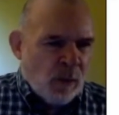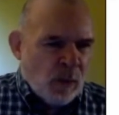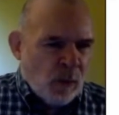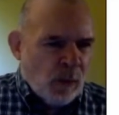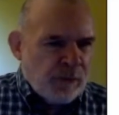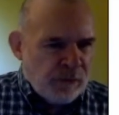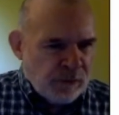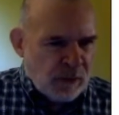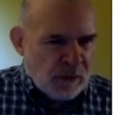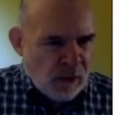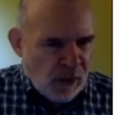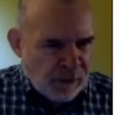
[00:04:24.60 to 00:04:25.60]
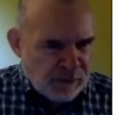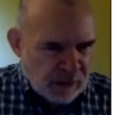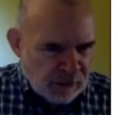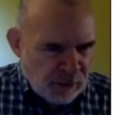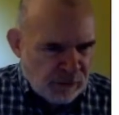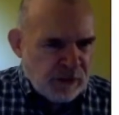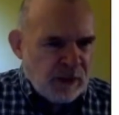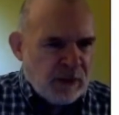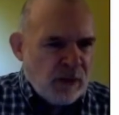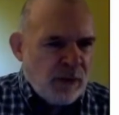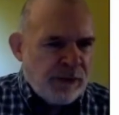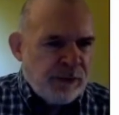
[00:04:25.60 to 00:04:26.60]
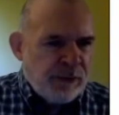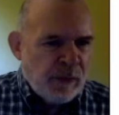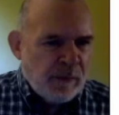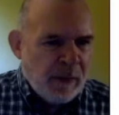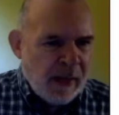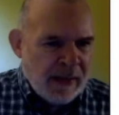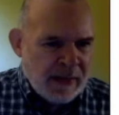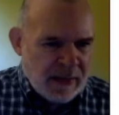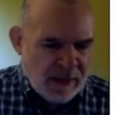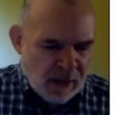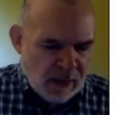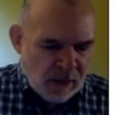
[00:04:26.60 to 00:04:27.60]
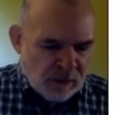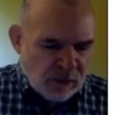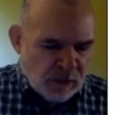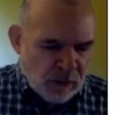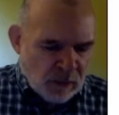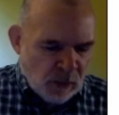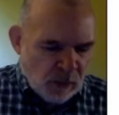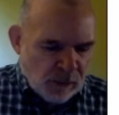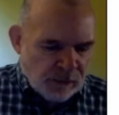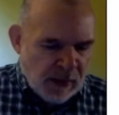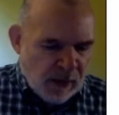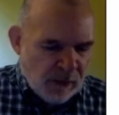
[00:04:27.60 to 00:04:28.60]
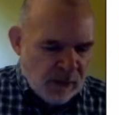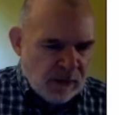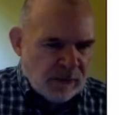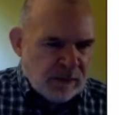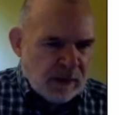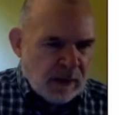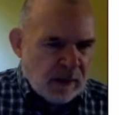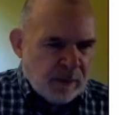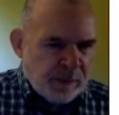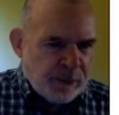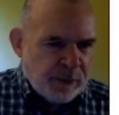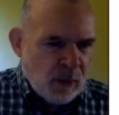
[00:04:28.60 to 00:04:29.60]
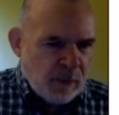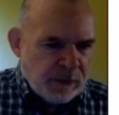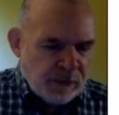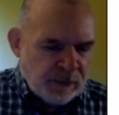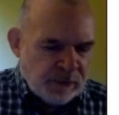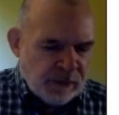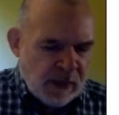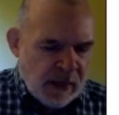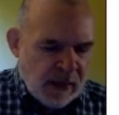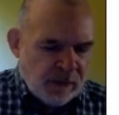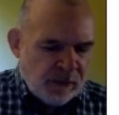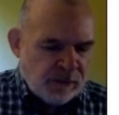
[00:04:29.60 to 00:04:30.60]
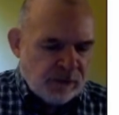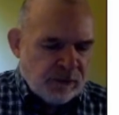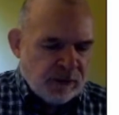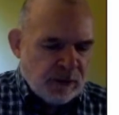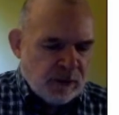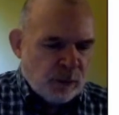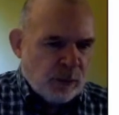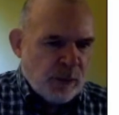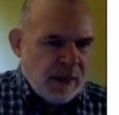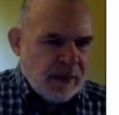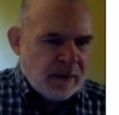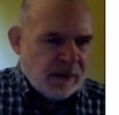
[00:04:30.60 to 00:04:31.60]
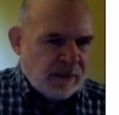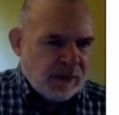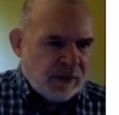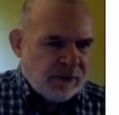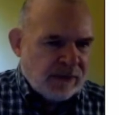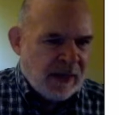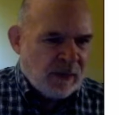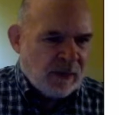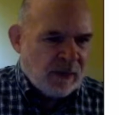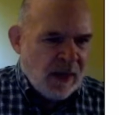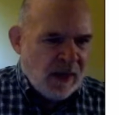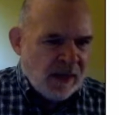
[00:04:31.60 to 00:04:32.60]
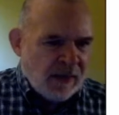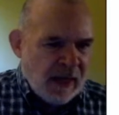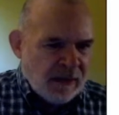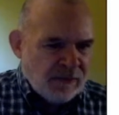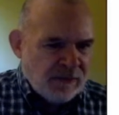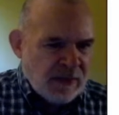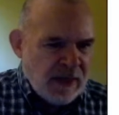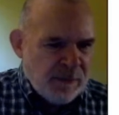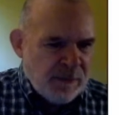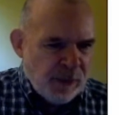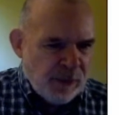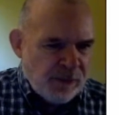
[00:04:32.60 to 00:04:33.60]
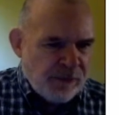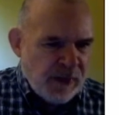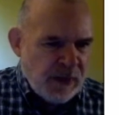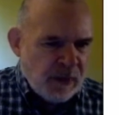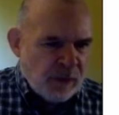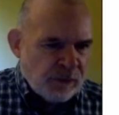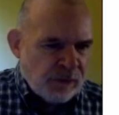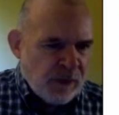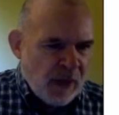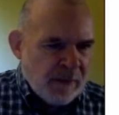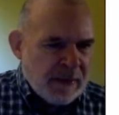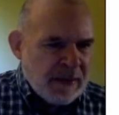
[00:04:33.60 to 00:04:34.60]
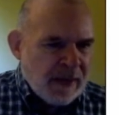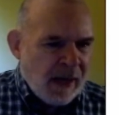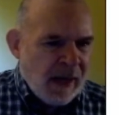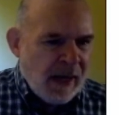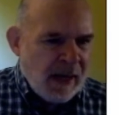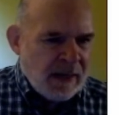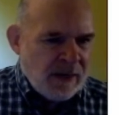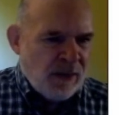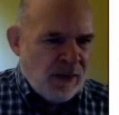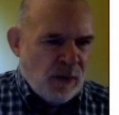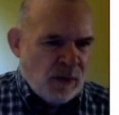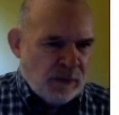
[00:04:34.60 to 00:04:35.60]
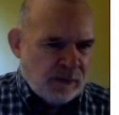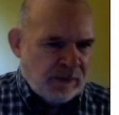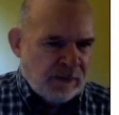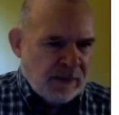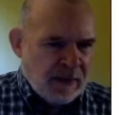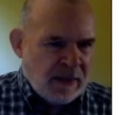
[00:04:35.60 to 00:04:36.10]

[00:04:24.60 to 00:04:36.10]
which is going to cause electricity to go through your body. So notice how these little probes are designed. There's this little ring that sticks out. That's to keep your fingers behind those.